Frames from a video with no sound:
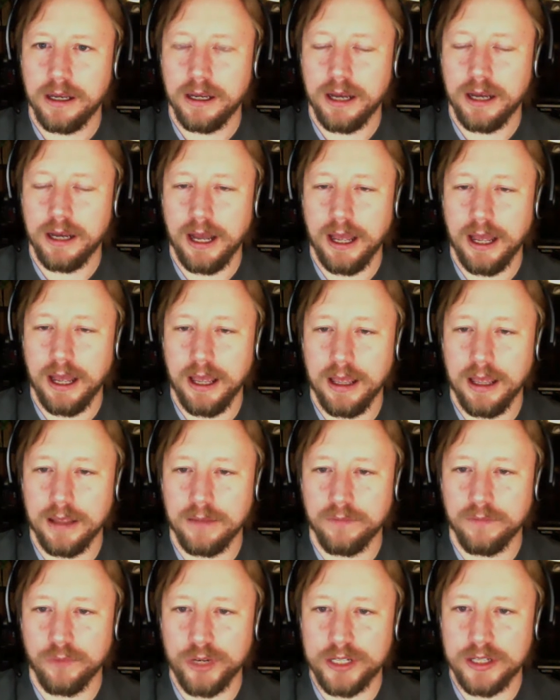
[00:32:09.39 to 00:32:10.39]

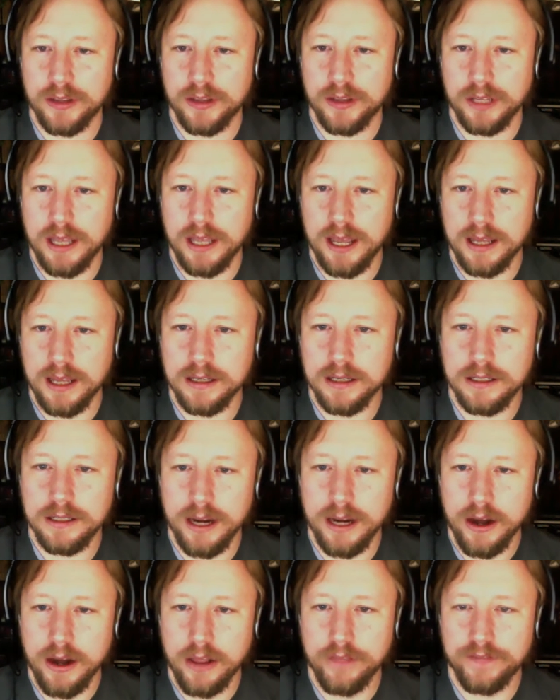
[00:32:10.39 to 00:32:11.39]
I recently had
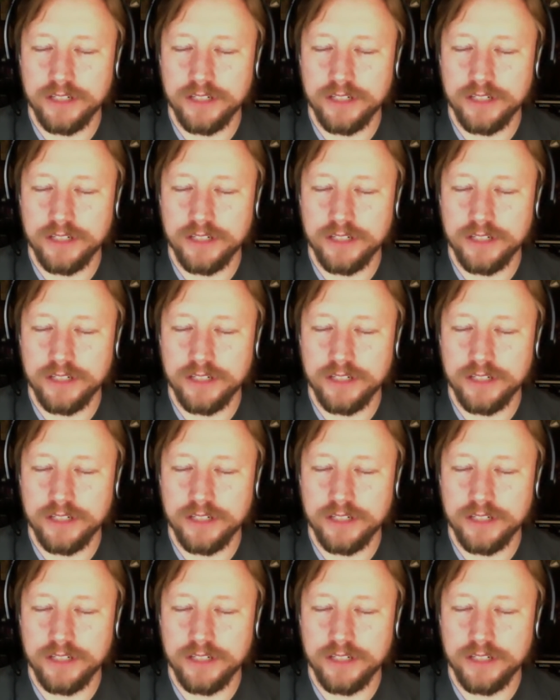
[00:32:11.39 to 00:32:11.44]
done all the